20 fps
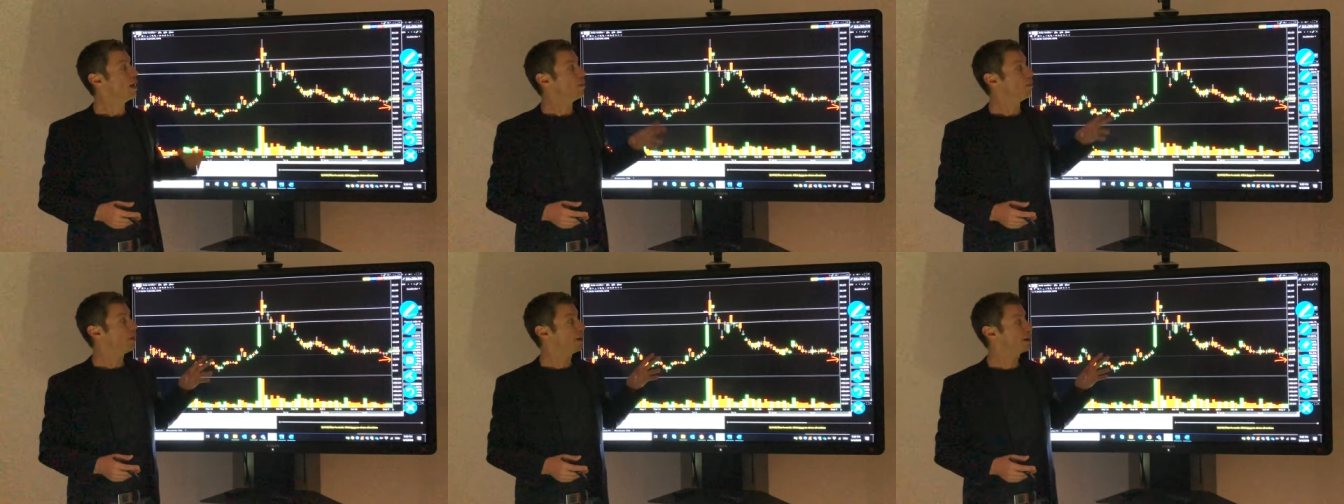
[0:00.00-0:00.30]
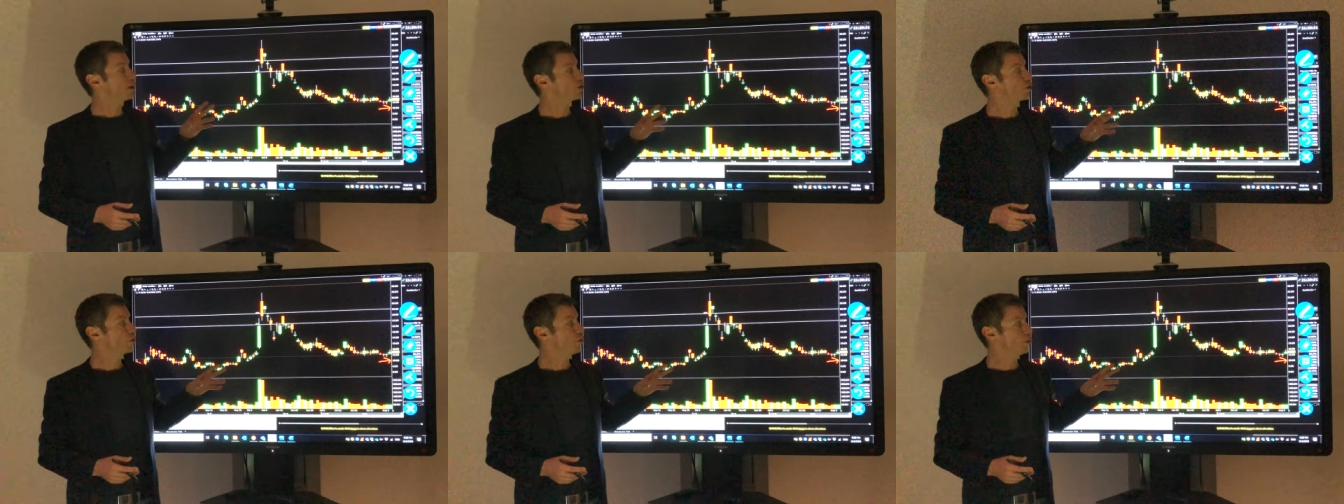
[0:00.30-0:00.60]
But
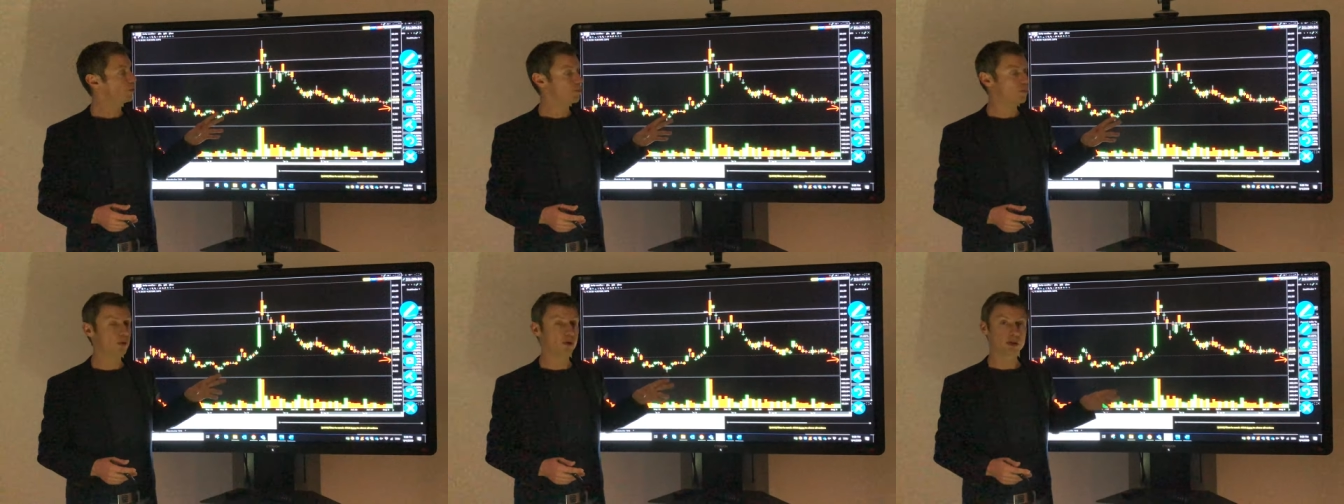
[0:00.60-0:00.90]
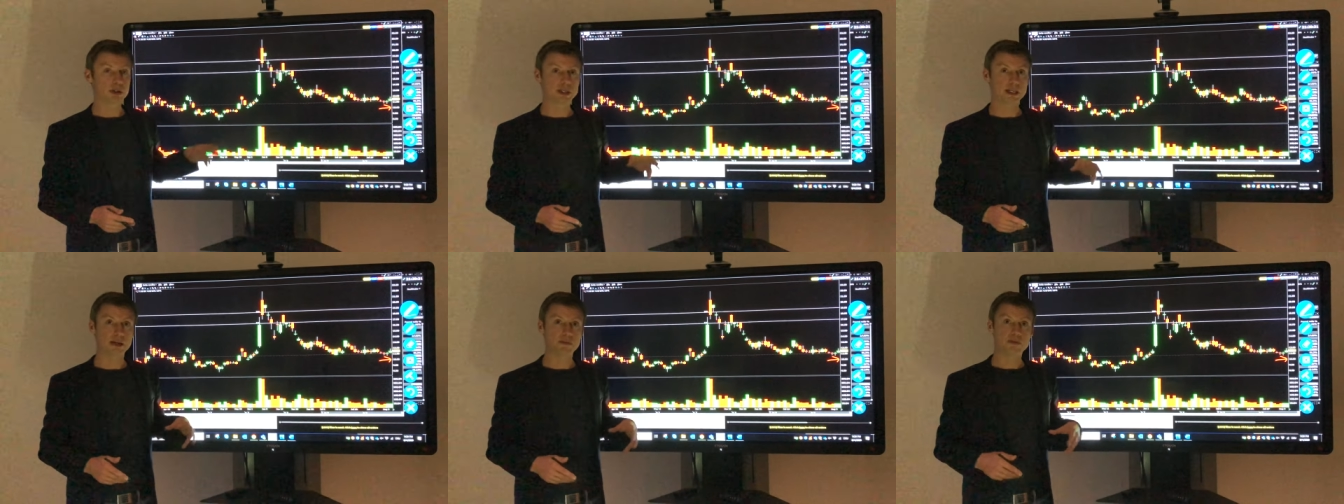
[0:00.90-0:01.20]
a short
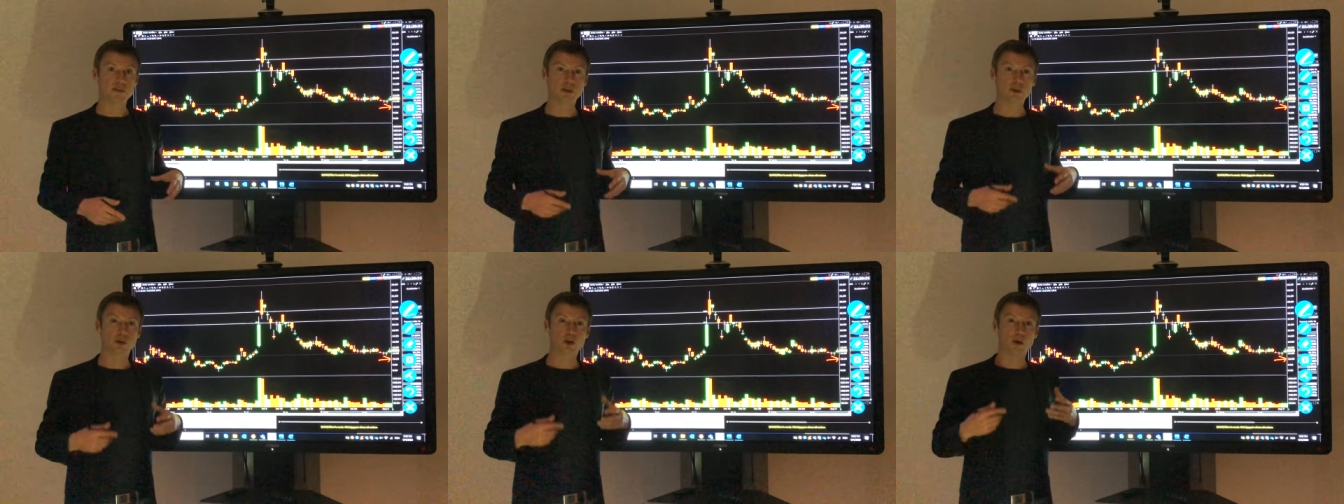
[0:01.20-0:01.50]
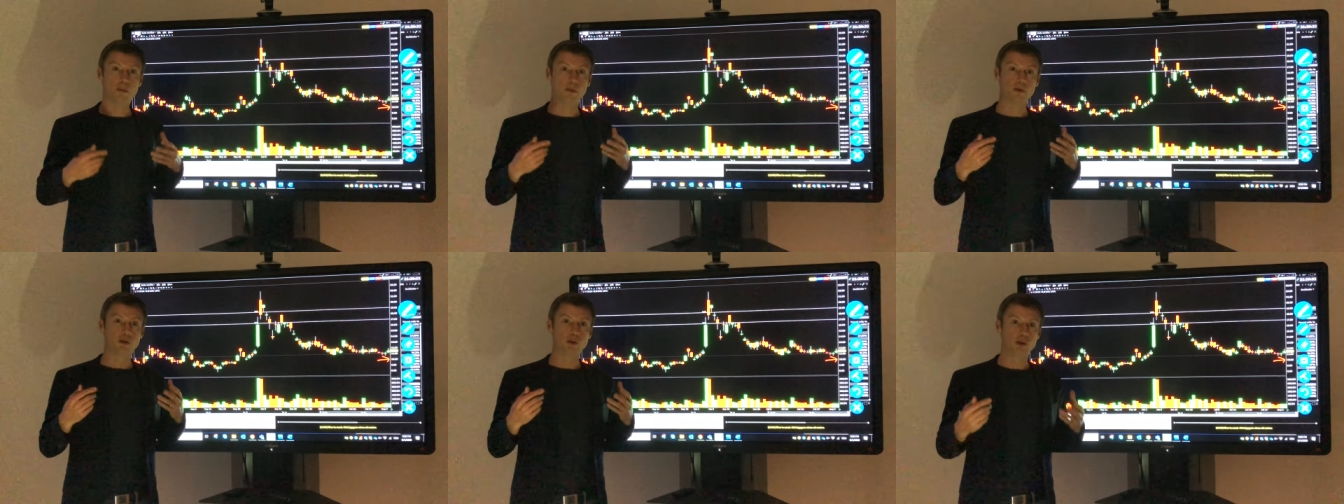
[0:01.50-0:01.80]
put gives you the
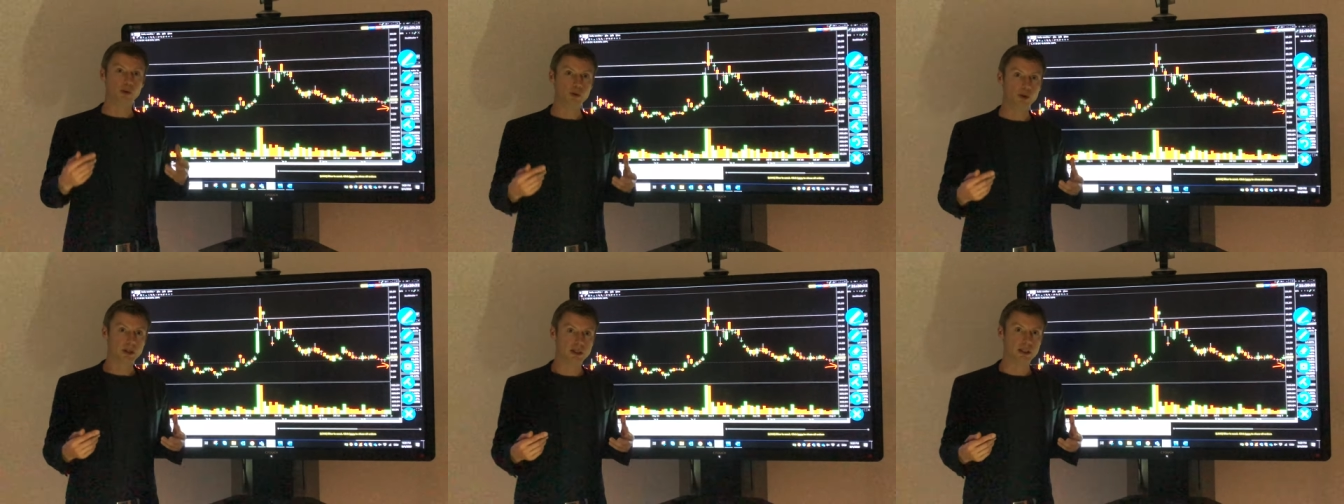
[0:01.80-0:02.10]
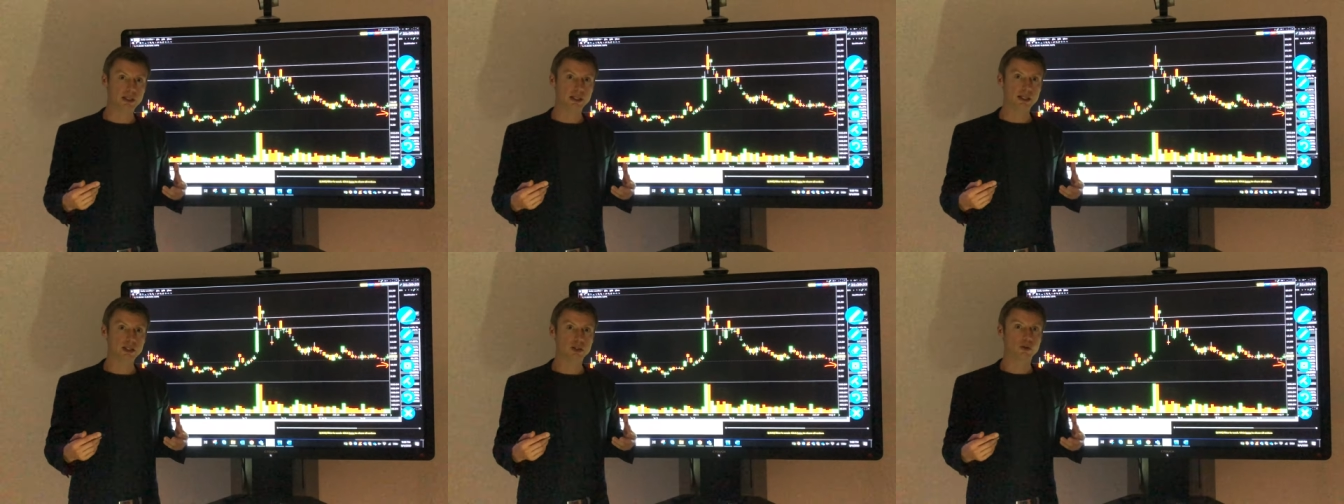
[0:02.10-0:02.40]

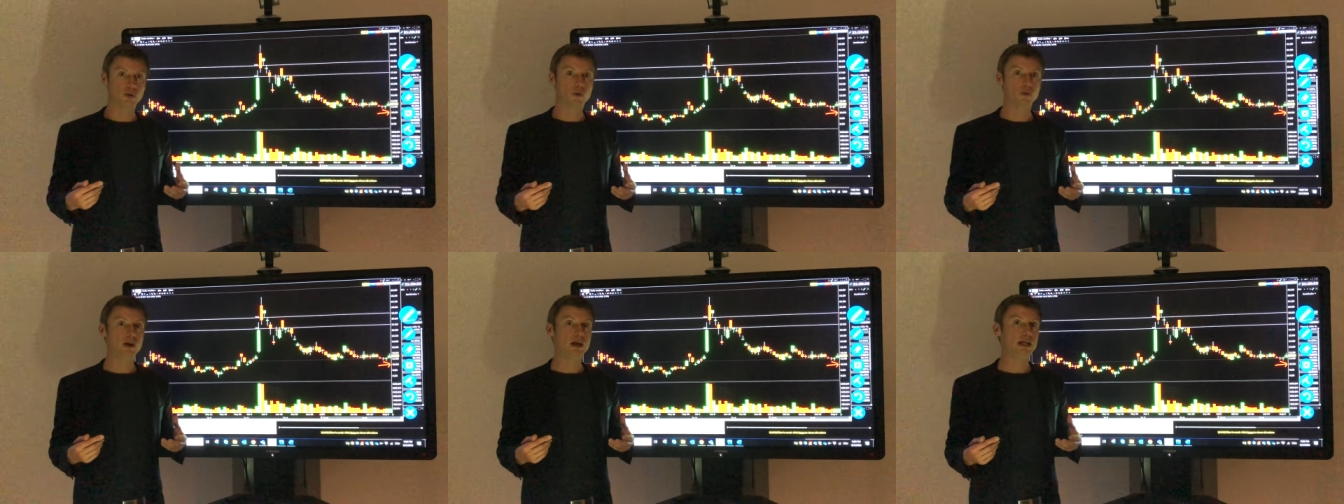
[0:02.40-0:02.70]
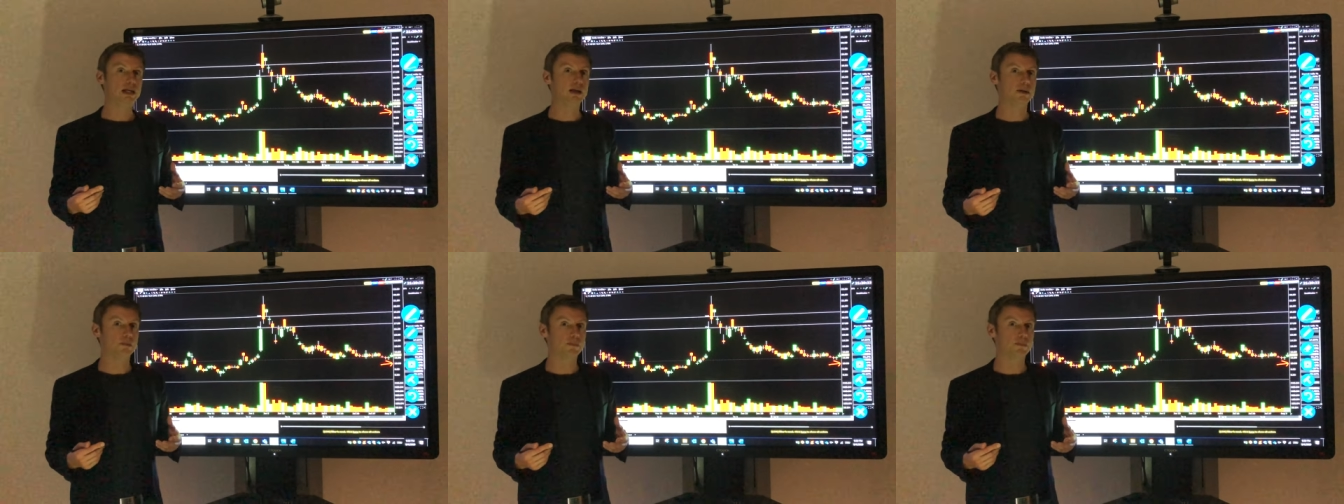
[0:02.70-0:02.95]
opportunity to really